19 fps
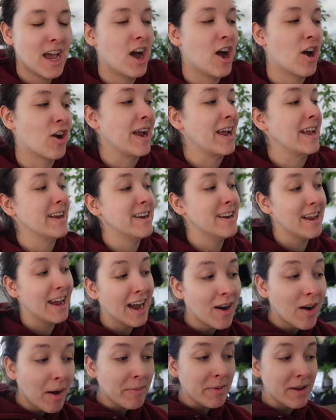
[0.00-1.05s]
All right,
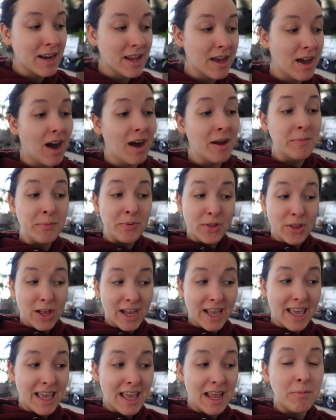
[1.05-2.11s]
now I'm gonna
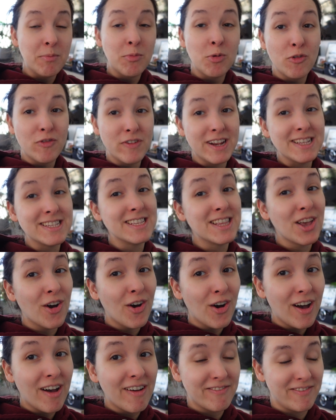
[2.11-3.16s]
unplug it and move it into the
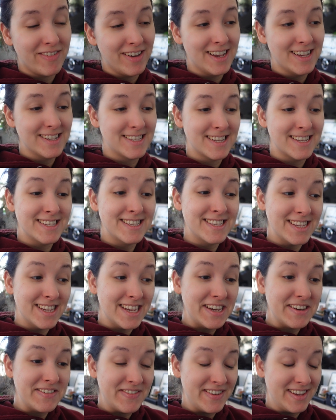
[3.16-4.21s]
office and
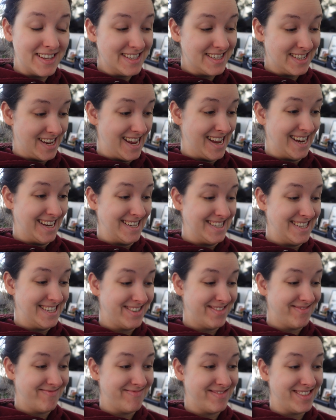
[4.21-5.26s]
see if it
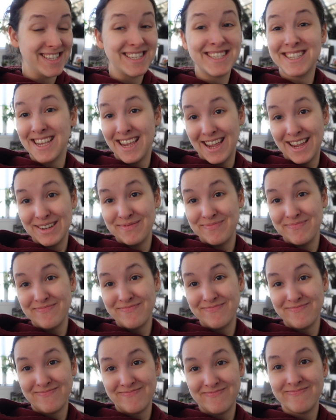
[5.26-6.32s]
stays the
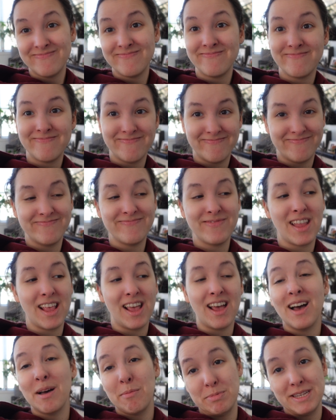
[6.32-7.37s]
same.
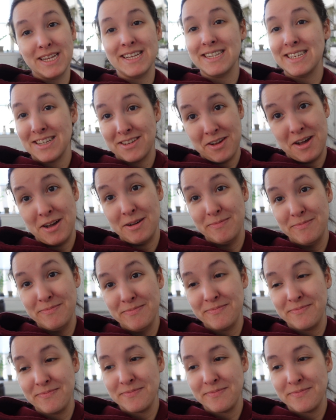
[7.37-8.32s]
Update to come.